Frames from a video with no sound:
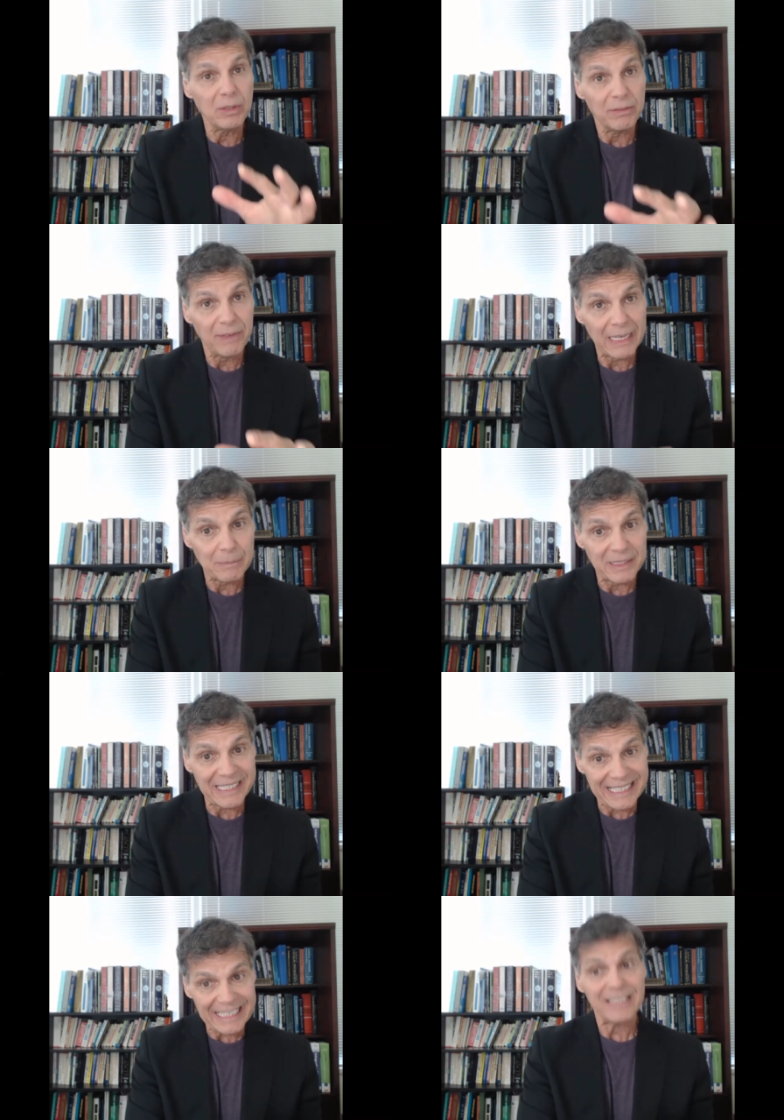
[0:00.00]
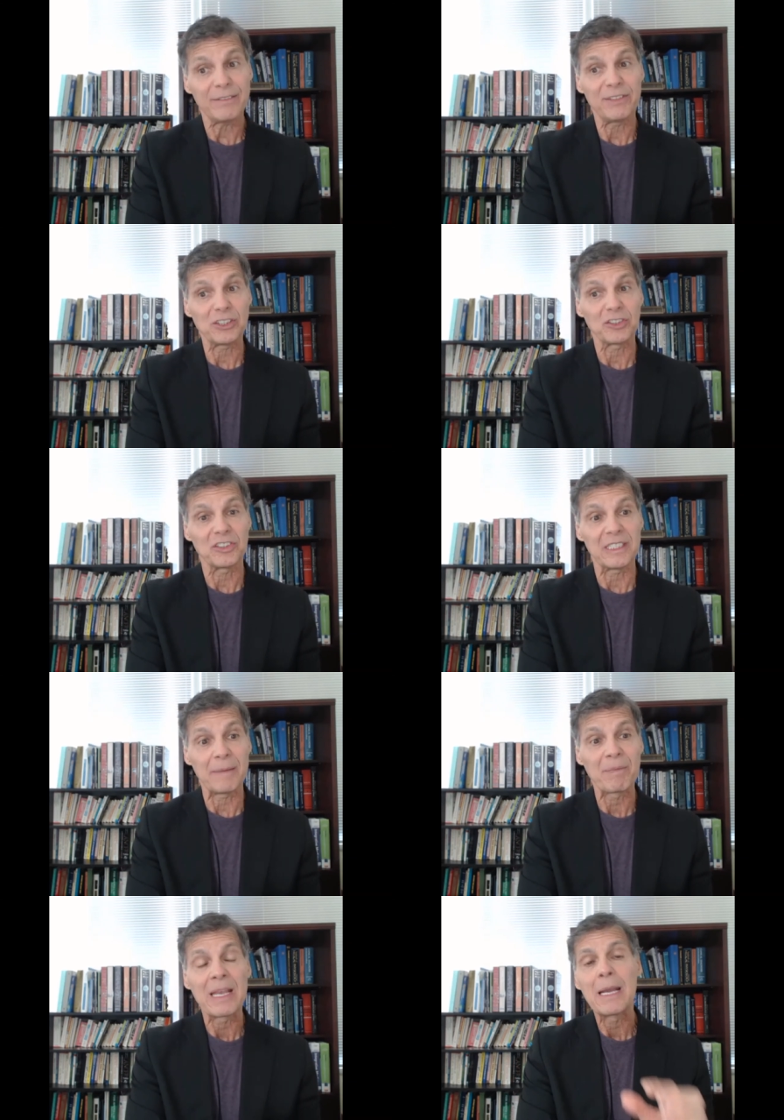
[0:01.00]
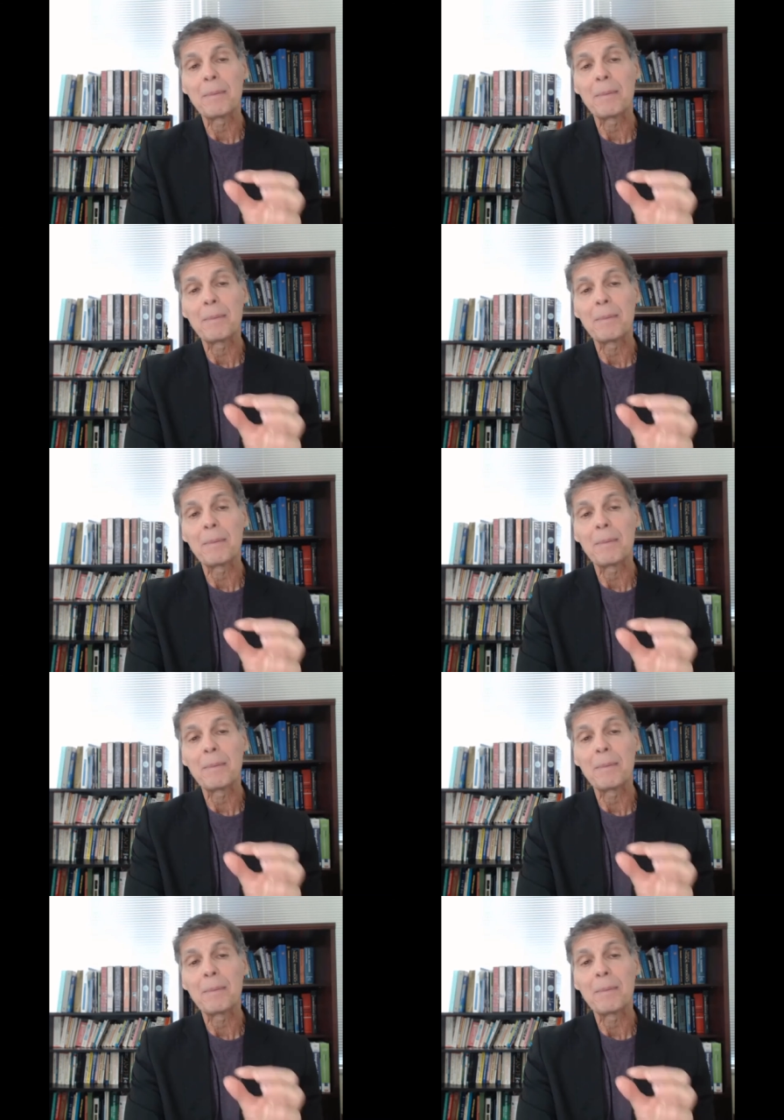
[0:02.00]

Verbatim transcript: to vitamin E deficiency